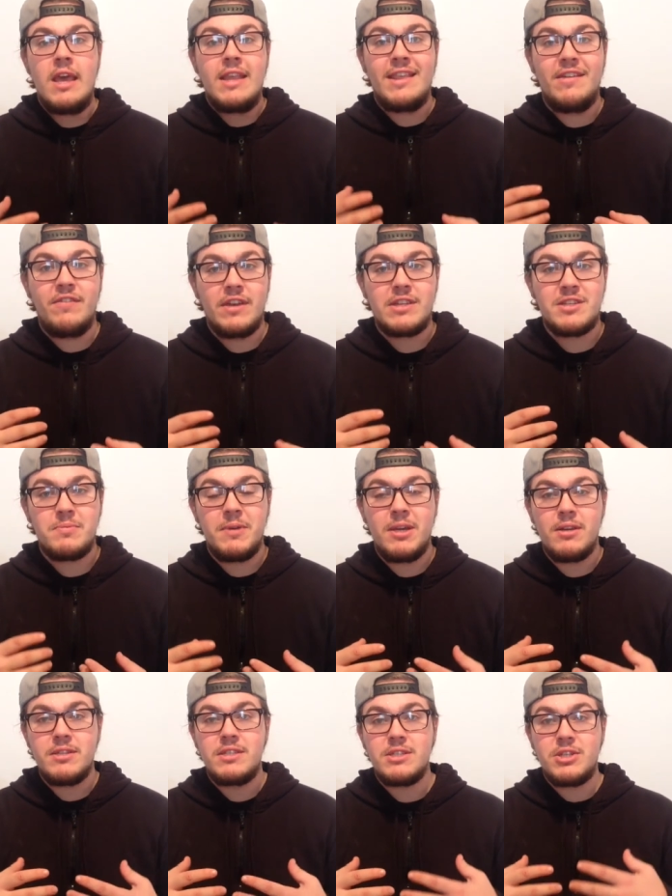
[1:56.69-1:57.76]
they've
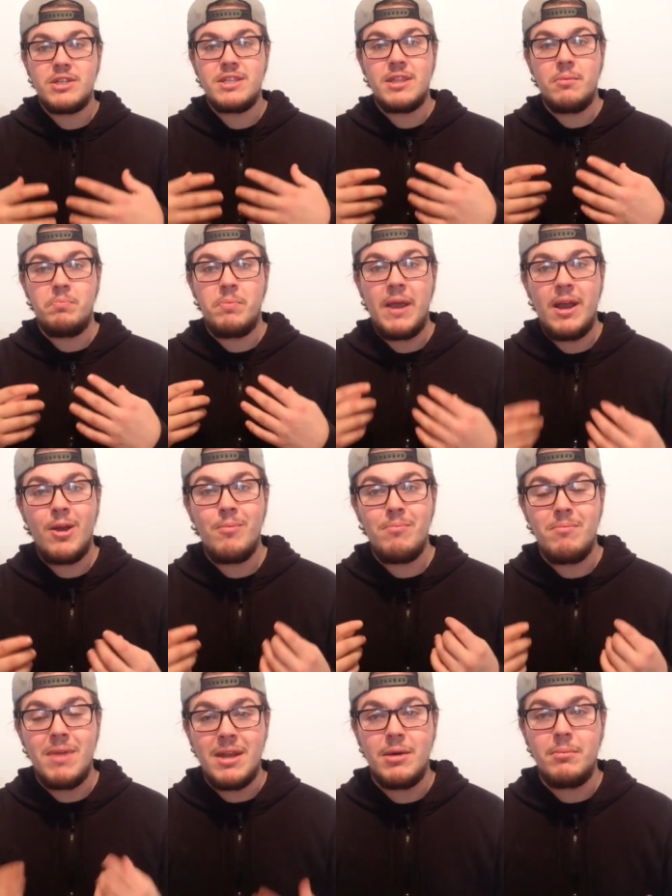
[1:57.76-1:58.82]
experienced just the bare
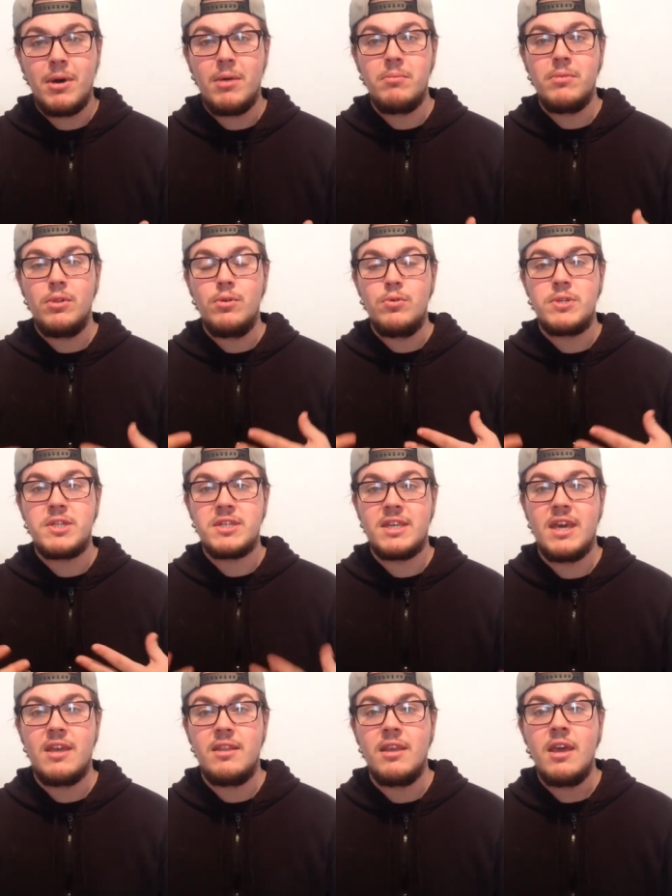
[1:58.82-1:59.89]
minimum loose
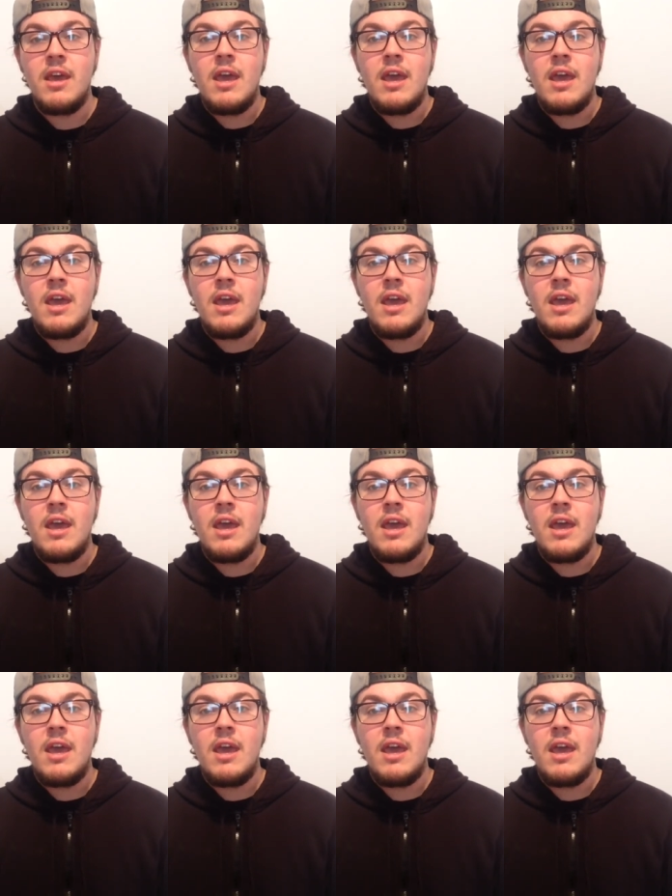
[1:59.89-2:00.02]
skin.